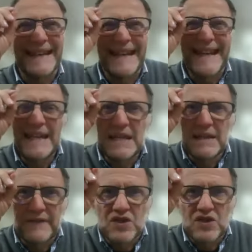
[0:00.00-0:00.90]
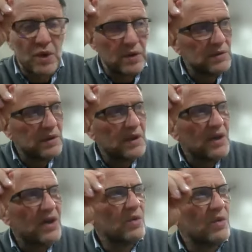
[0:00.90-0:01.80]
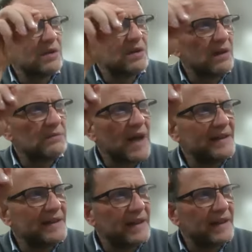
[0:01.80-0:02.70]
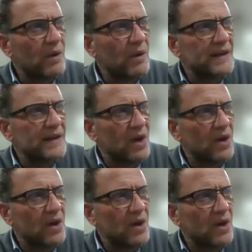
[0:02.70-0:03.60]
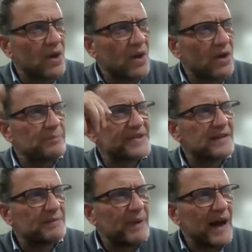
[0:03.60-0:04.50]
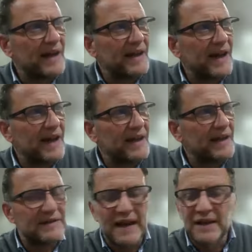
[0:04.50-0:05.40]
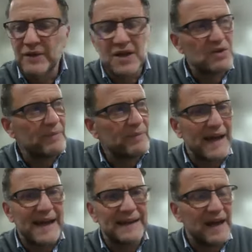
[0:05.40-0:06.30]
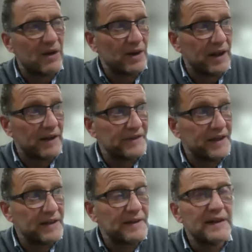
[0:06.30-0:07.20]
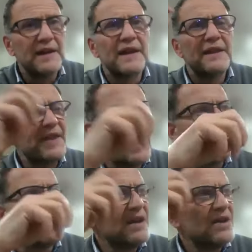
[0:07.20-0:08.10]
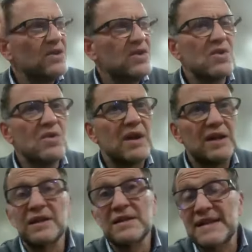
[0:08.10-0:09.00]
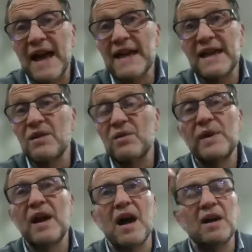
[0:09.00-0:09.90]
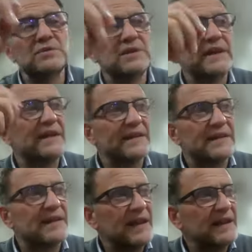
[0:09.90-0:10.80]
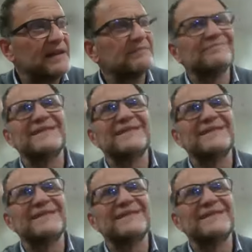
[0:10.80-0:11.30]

an individual who will come riding in on a white donkey, preceded by a declaration by Eliyahu Navi, then you can say we are only the